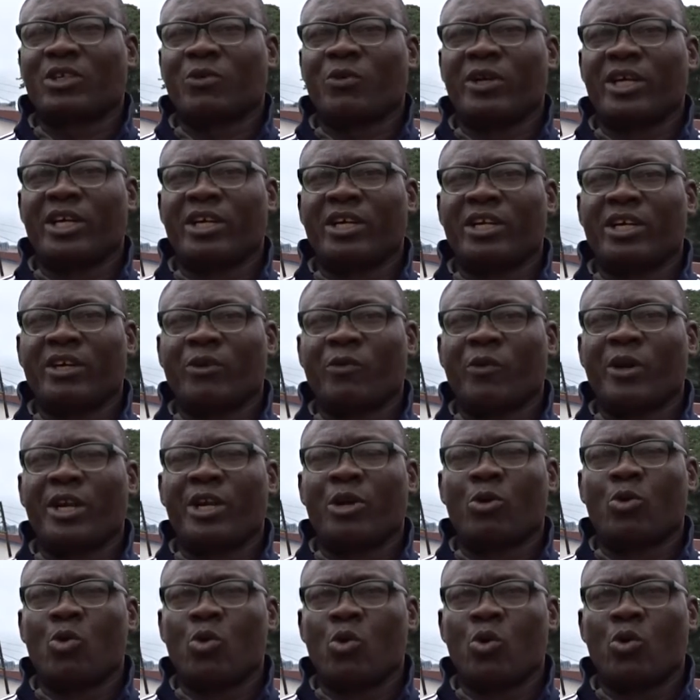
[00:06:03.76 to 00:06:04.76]
where
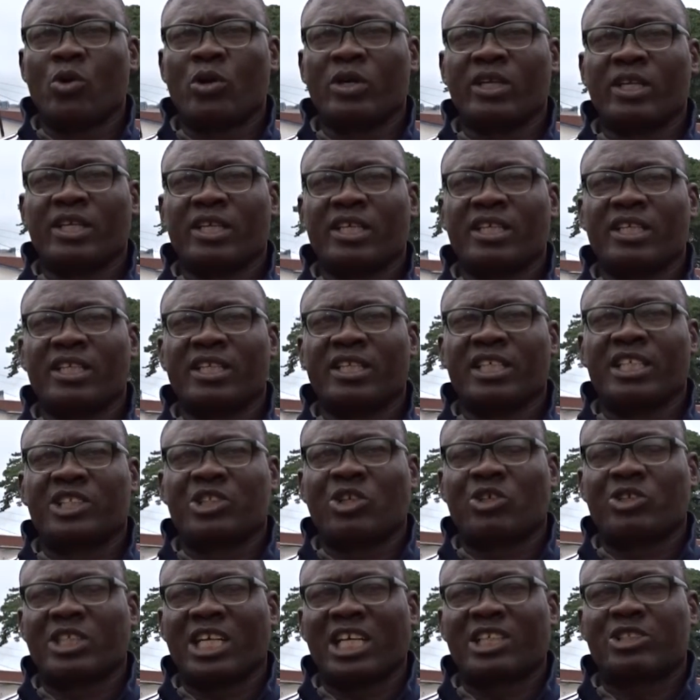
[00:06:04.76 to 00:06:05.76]
they go, the
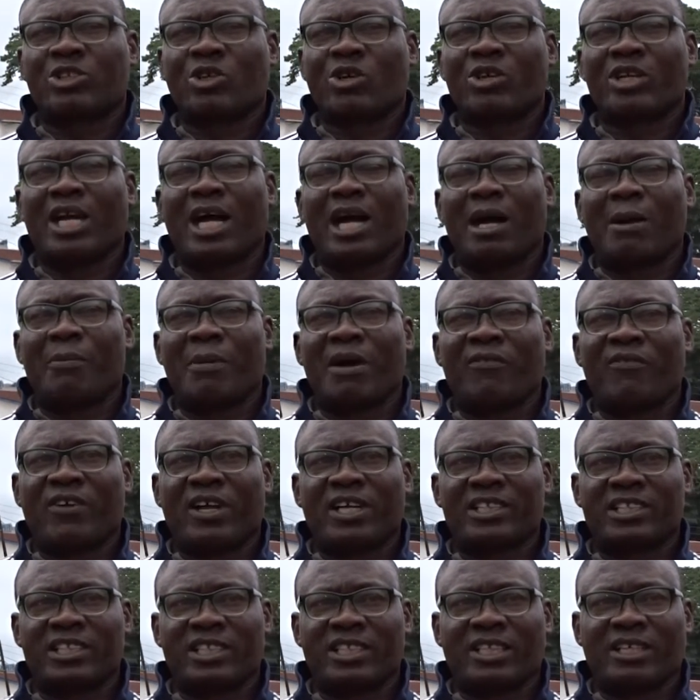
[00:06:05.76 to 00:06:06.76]
succession and
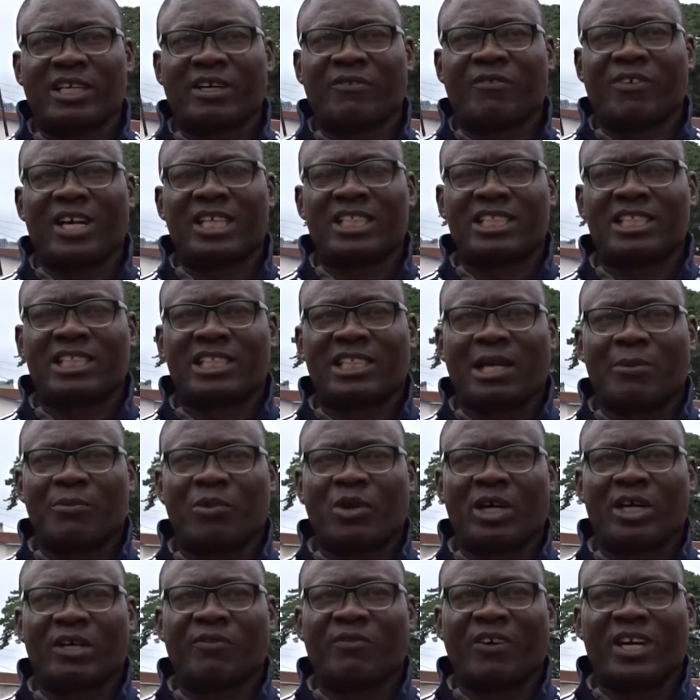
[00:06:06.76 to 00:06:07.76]
Maflashe,
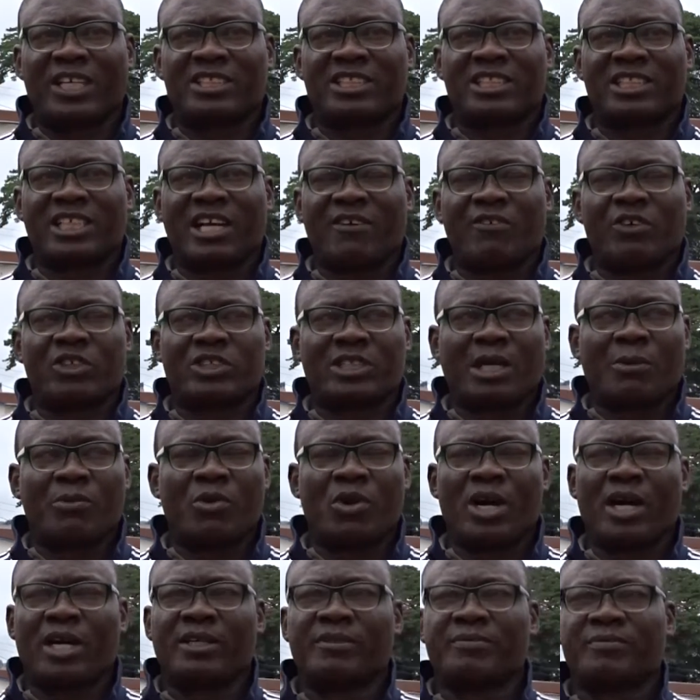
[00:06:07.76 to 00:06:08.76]
Trevor
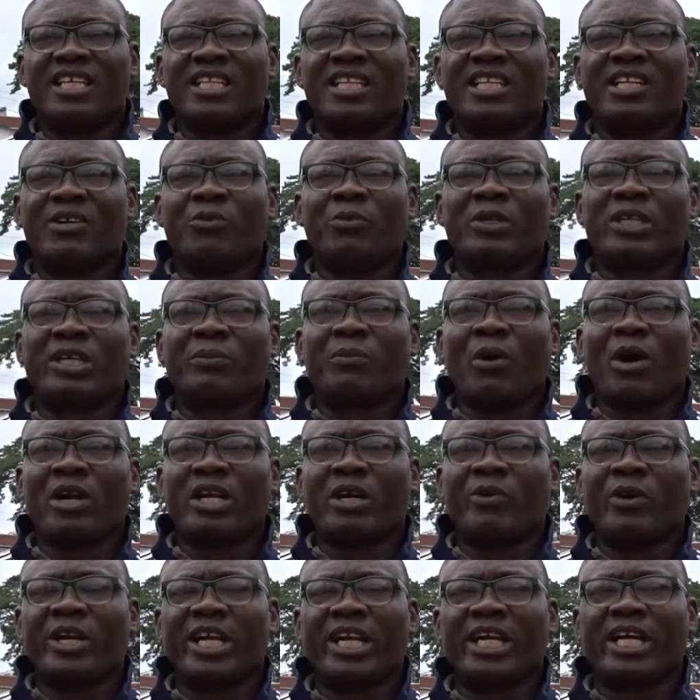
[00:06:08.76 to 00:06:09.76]
Samura. The
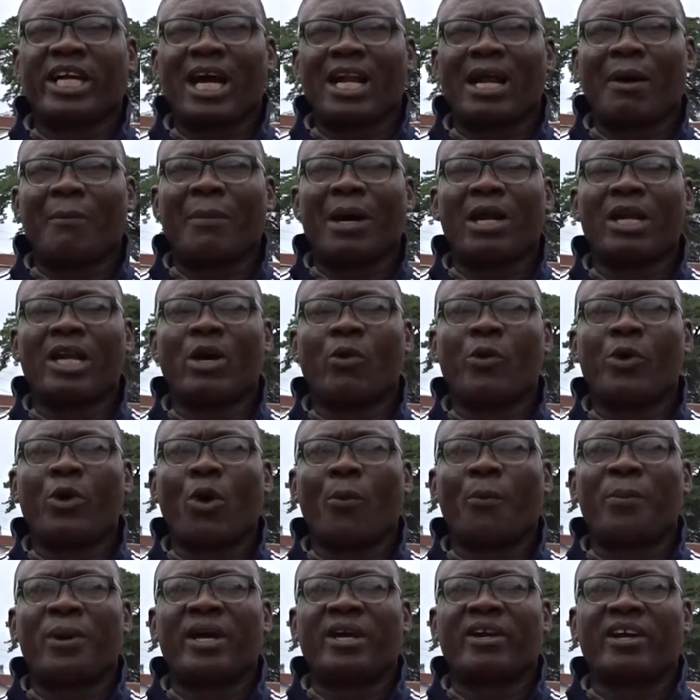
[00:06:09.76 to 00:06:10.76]
body where they can amend, we
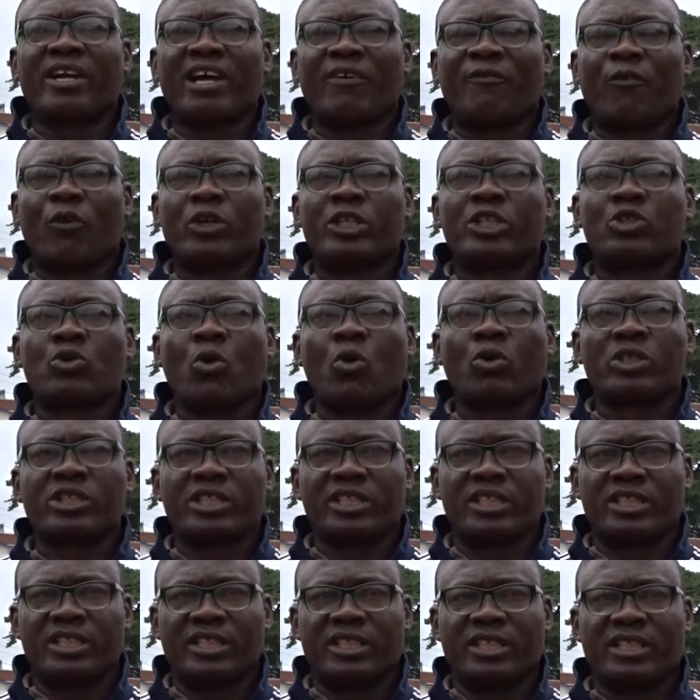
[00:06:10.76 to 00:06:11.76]
don't play cricket for this
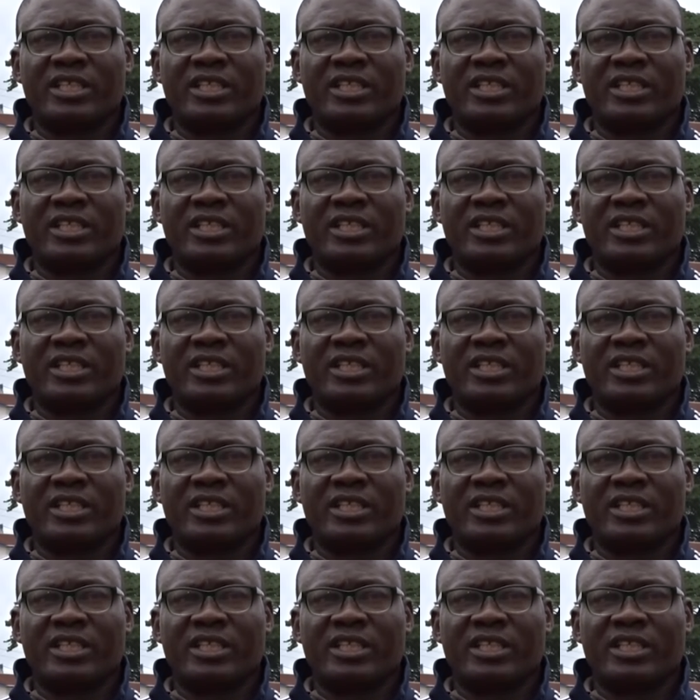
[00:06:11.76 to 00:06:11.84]
country.